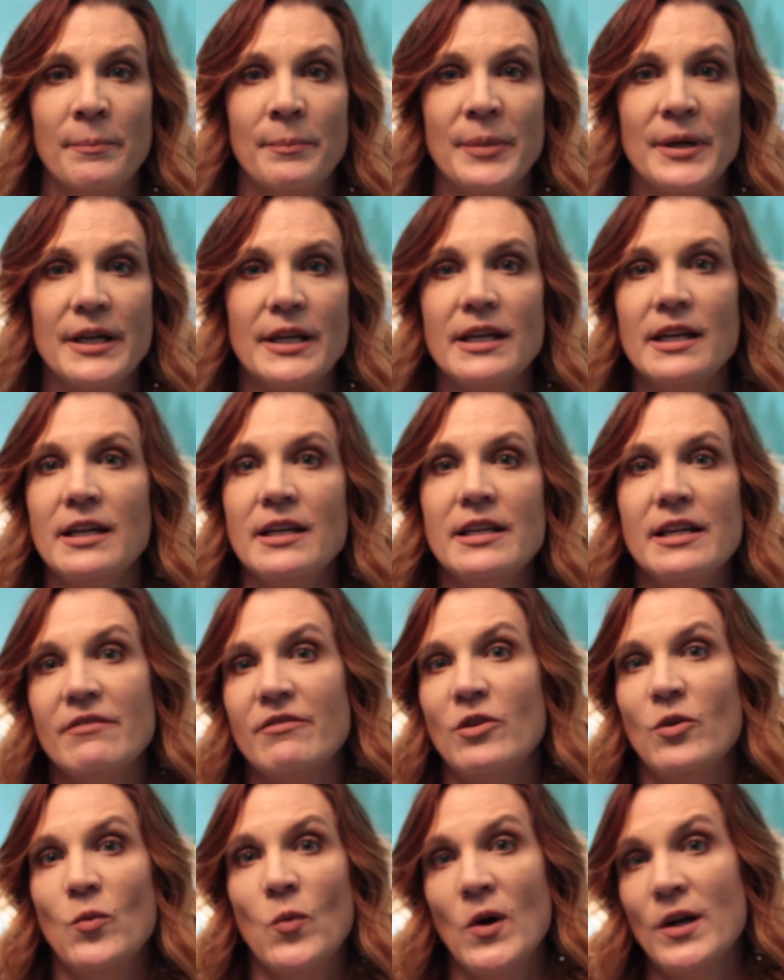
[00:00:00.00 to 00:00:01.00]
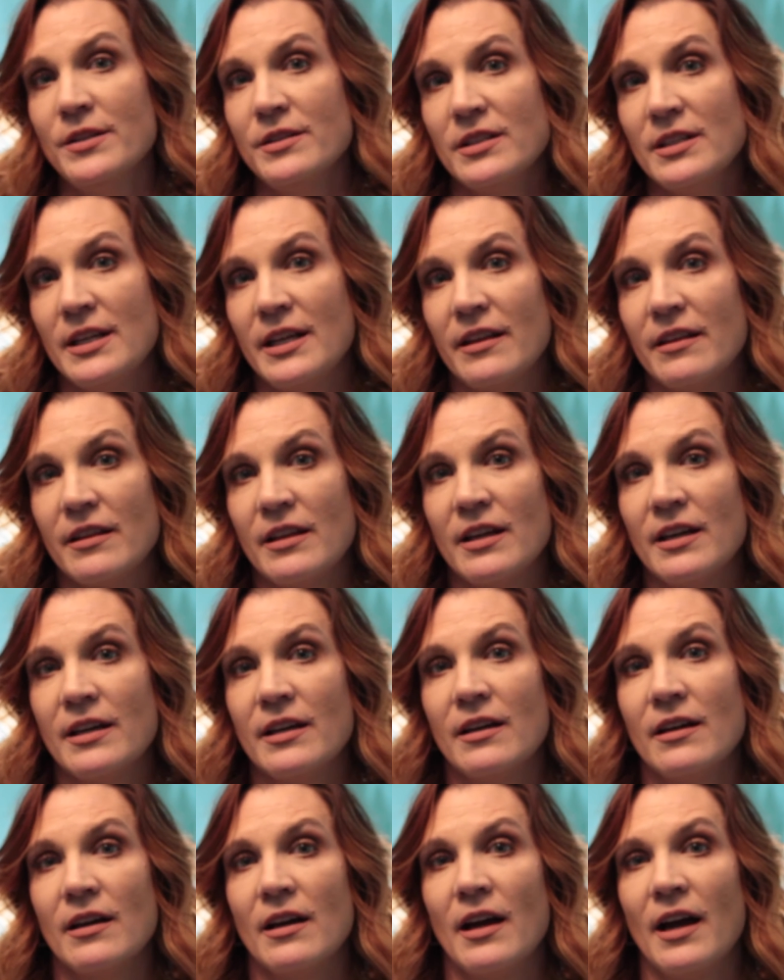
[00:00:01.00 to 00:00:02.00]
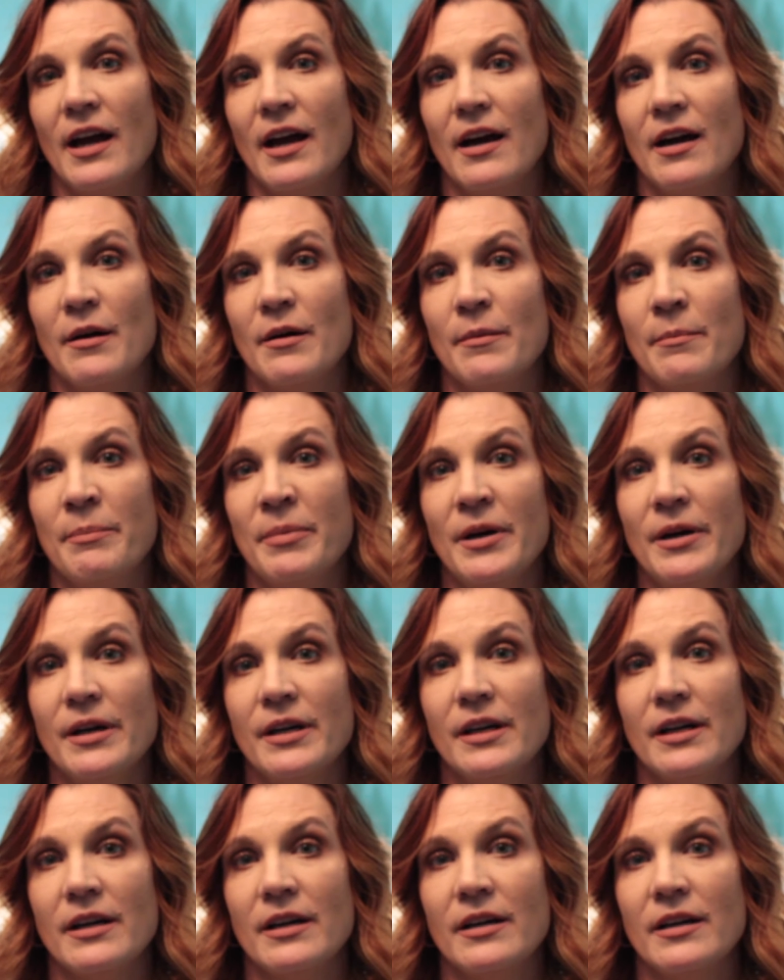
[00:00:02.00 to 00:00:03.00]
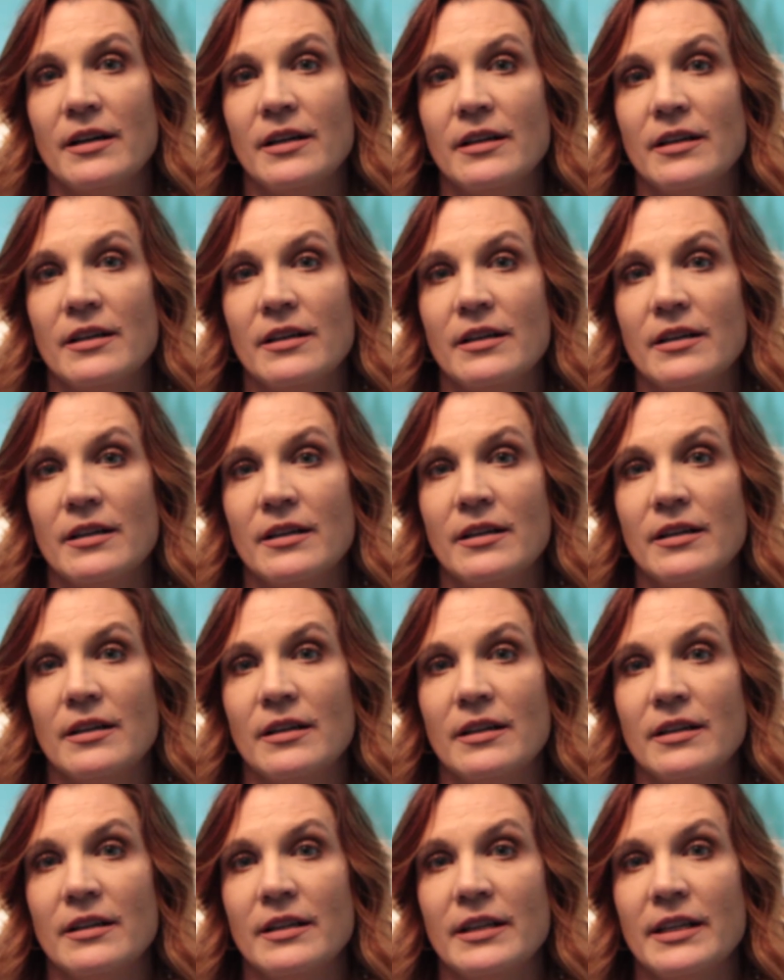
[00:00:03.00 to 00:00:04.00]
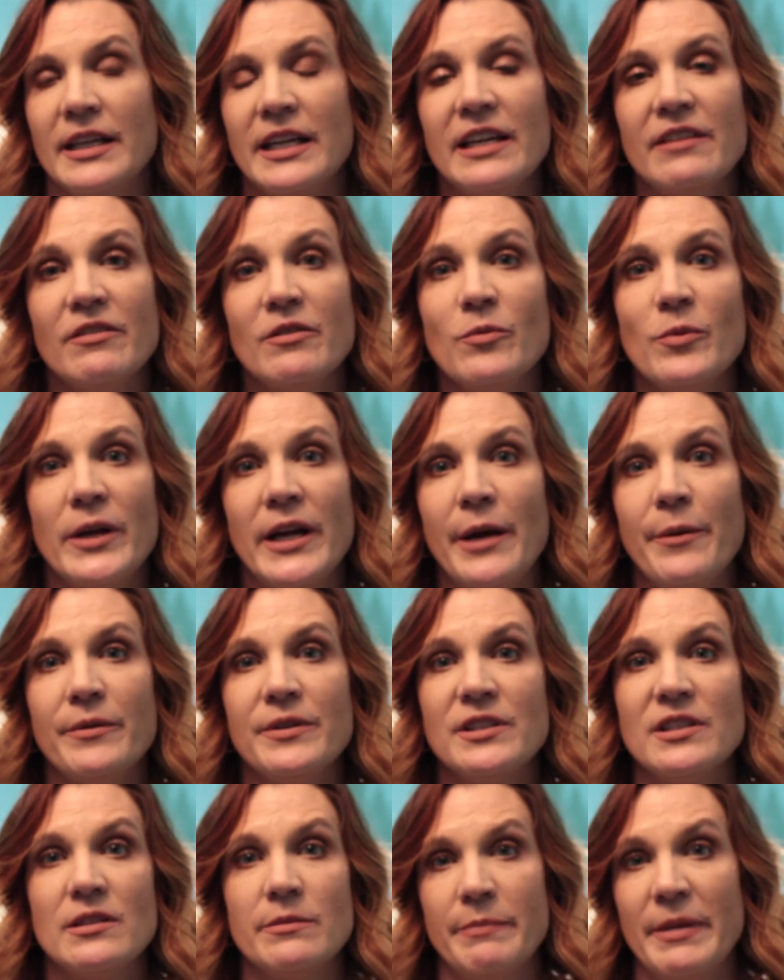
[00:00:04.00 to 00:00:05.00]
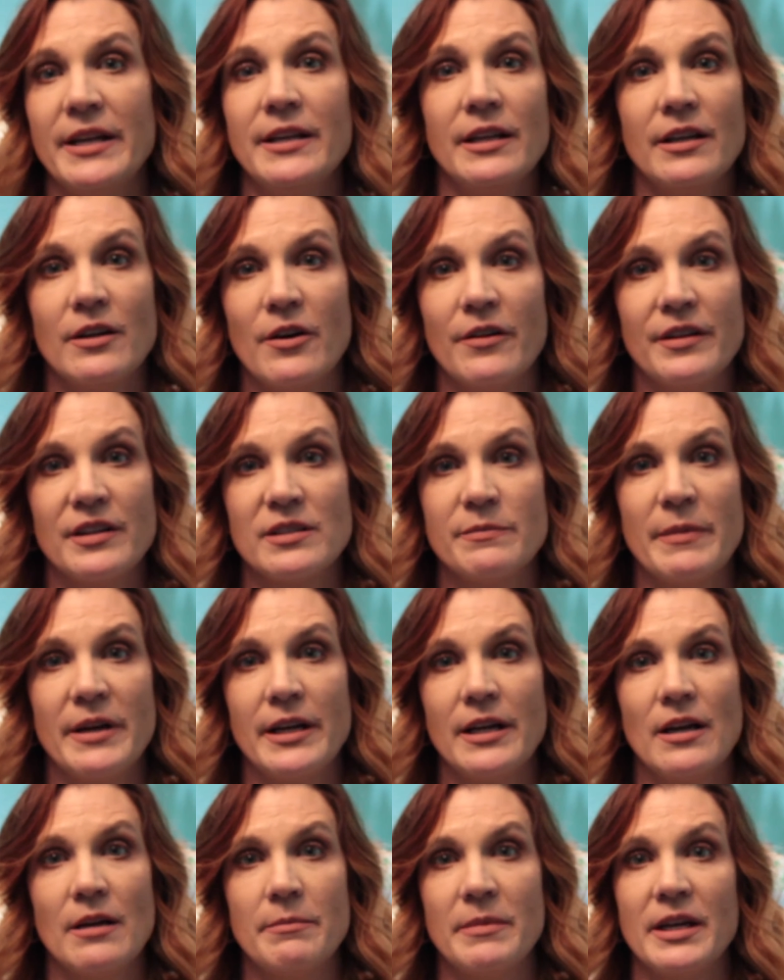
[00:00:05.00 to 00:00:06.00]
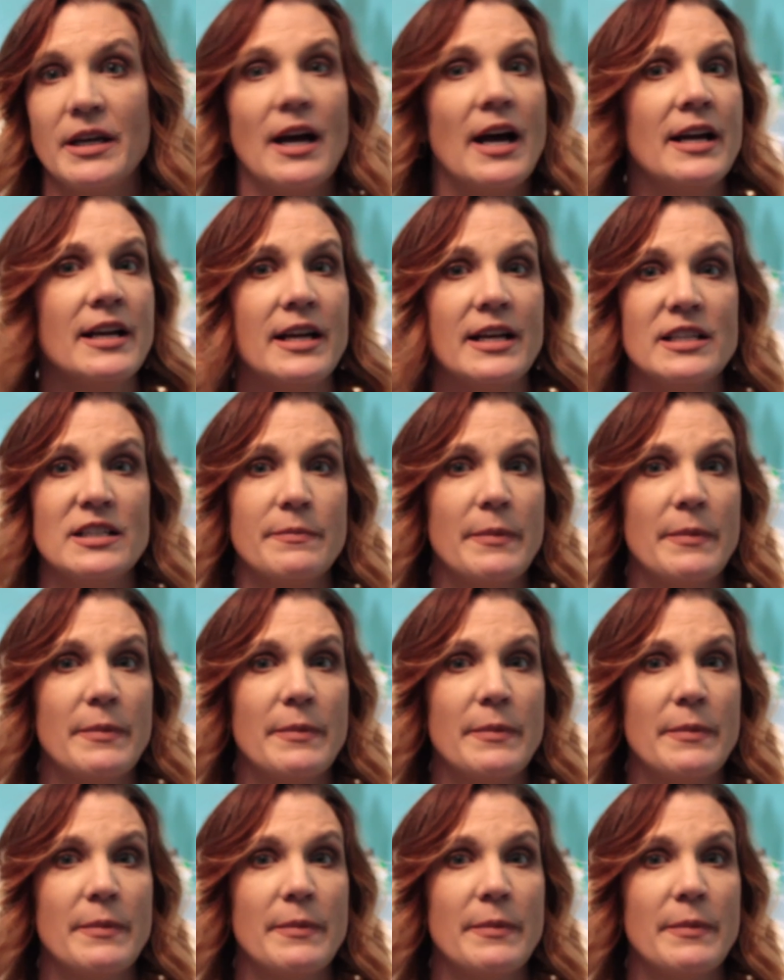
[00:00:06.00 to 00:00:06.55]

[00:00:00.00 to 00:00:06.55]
But he never wants anything. But even when I was spending all this money on me, and I